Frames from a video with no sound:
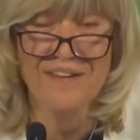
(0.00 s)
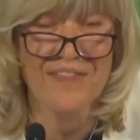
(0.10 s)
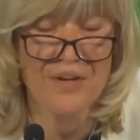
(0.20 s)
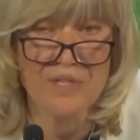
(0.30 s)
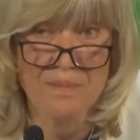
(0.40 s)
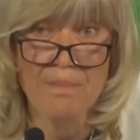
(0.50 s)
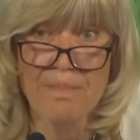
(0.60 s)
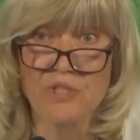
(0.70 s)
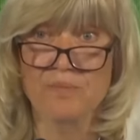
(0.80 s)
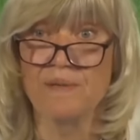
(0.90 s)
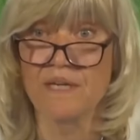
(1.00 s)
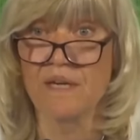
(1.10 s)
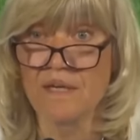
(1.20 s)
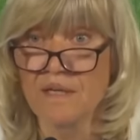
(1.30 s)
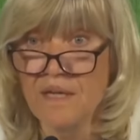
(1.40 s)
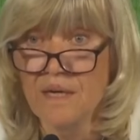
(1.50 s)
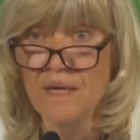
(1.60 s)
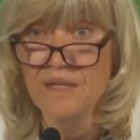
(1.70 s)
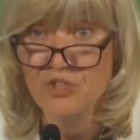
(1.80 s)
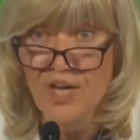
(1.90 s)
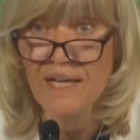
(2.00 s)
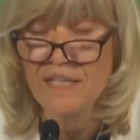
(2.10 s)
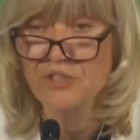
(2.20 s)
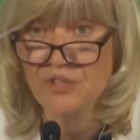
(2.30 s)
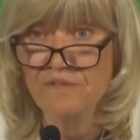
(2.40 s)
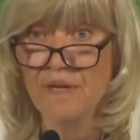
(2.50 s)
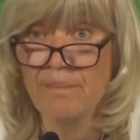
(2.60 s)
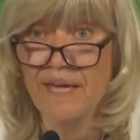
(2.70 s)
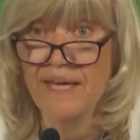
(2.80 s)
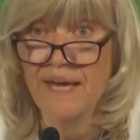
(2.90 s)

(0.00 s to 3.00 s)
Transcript: there is a much bigger challenge, if I may,